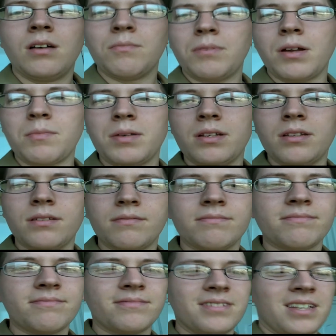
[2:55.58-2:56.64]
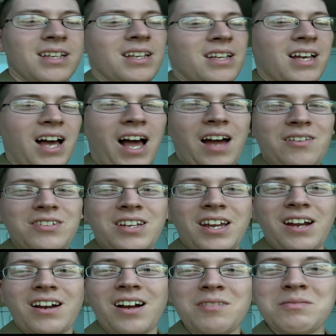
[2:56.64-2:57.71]
But I mean, I don't
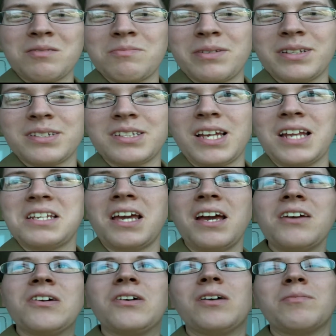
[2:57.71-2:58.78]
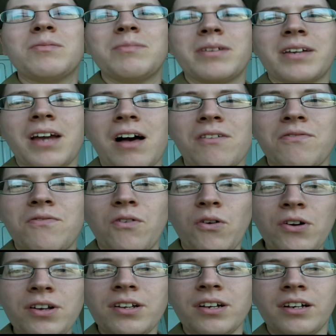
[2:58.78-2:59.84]
care. I'm going to be in San Diego. I'm going to be in
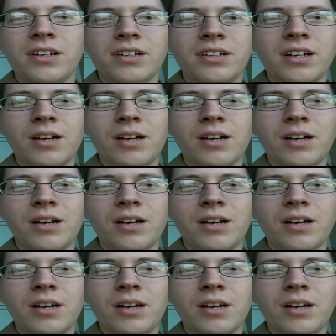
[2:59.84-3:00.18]
California.